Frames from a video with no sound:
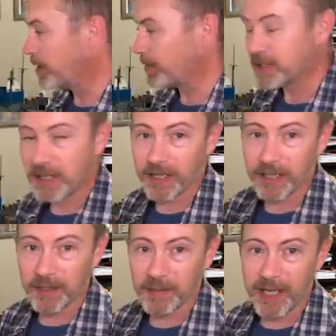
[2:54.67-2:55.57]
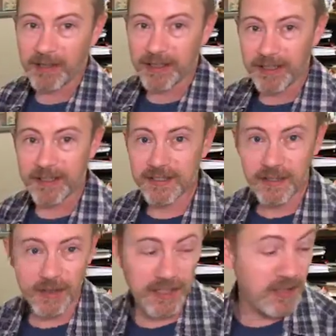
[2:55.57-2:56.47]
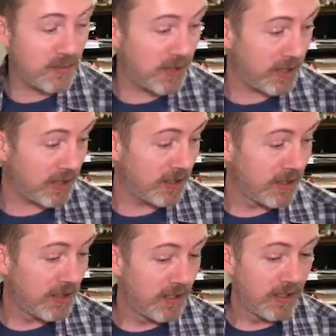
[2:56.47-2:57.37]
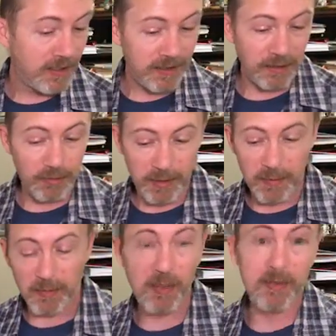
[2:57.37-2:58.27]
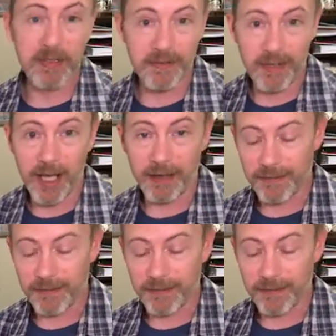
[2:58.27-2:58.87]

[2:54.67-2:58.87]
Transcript: to be talking about is going to be the Reaper Bones 5.